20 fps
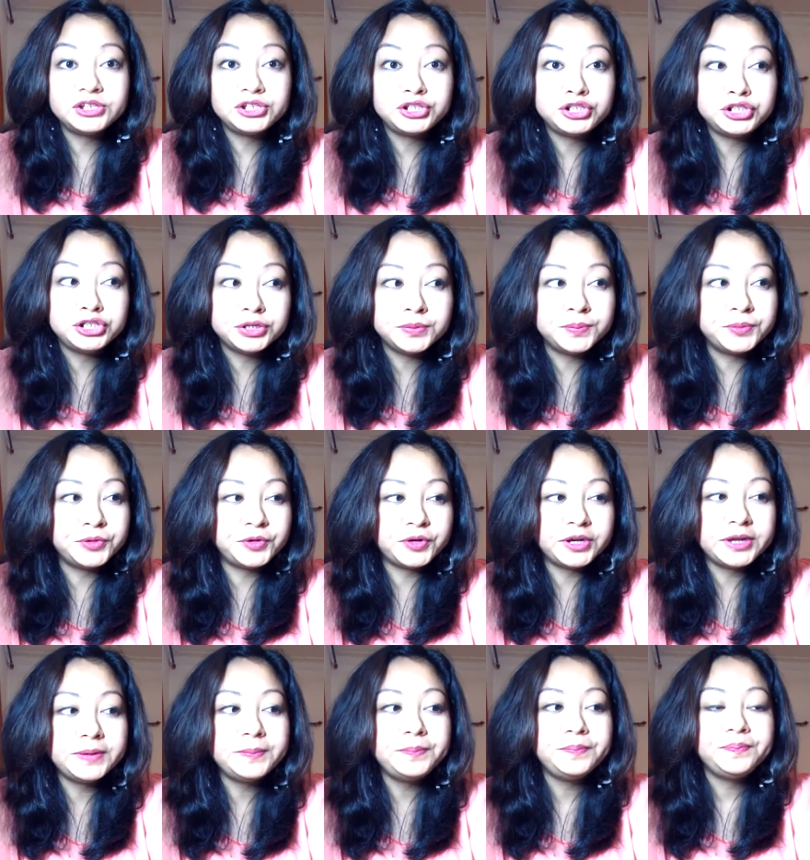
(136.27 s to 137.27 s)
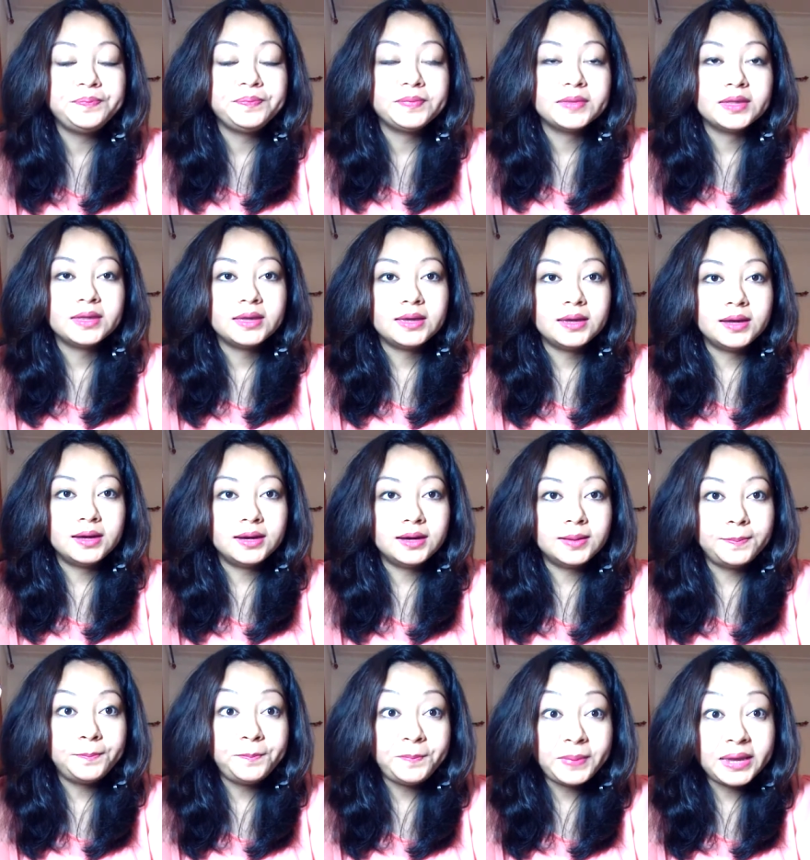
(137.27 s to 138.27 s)
shimmery
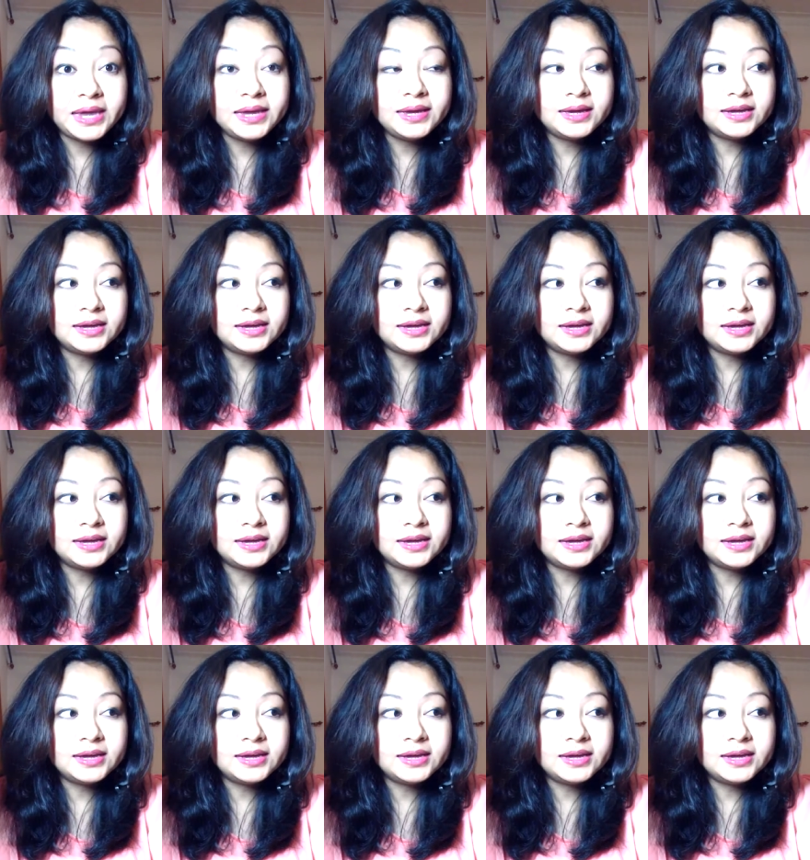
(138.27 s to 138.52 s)
pink